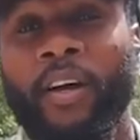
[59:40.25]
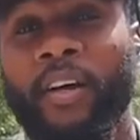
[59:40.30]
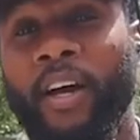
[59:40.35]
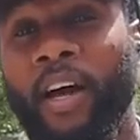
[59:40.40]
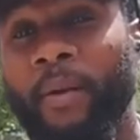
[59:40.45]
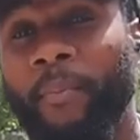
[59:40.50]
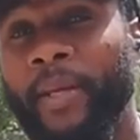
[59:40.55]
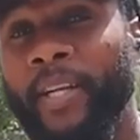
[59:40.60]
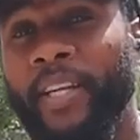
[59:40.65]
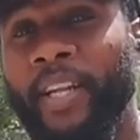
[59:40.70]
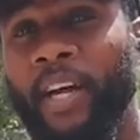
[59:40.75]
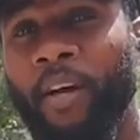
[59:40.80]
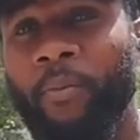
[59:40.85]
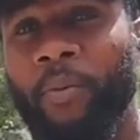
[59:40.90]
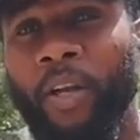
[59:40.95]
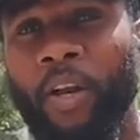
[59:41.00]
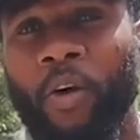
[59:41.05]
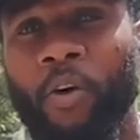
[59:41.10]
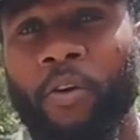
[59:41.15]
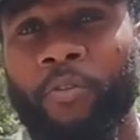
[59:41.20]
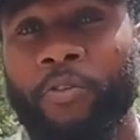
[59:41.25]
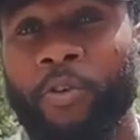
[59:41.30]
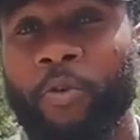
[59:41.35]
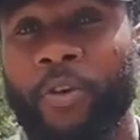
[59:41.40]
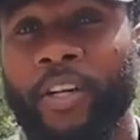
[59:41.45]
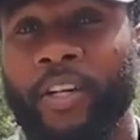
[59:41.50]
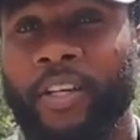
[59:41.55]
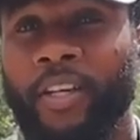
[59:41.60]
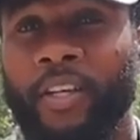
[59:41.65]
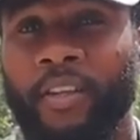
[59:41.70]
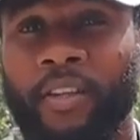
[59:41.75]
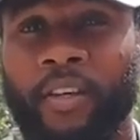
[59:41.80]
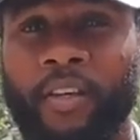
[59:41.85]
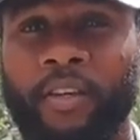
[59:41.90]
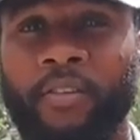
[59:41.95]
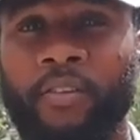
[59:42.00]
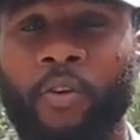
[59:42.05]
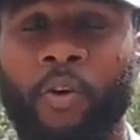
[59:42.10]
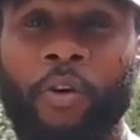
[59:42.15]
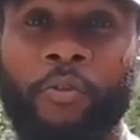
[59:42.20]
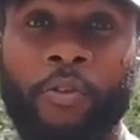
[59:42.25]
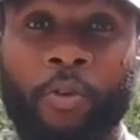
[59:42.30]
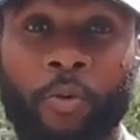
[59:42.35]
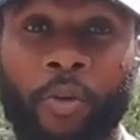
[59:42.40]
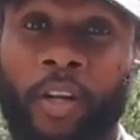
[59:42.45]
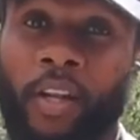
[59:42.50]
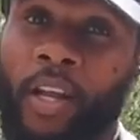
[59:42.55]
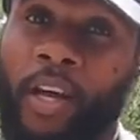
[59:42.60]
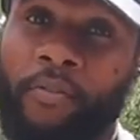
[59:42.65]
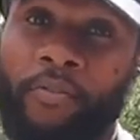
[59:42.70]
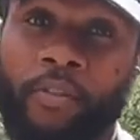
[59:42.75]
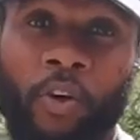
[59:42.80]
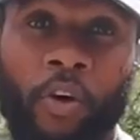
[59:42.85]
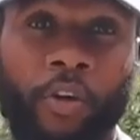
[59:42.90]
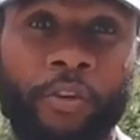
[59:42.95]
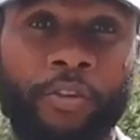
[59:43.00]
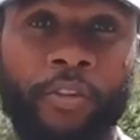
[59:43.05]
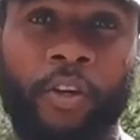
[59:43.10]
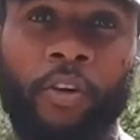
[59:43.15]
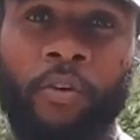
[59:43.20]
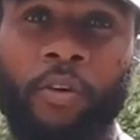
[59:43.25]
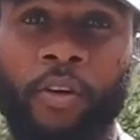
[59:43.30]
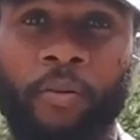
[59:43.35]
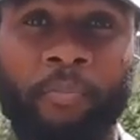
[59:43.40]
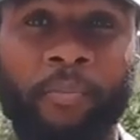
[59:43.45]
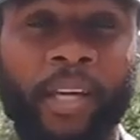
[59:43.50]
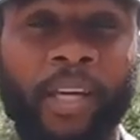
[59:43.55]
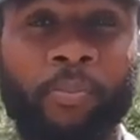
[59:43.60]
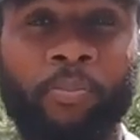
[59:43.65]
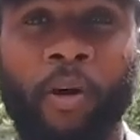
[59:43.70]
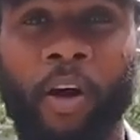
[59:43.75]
Comment down below if you would have did this or if you would have left also. Me,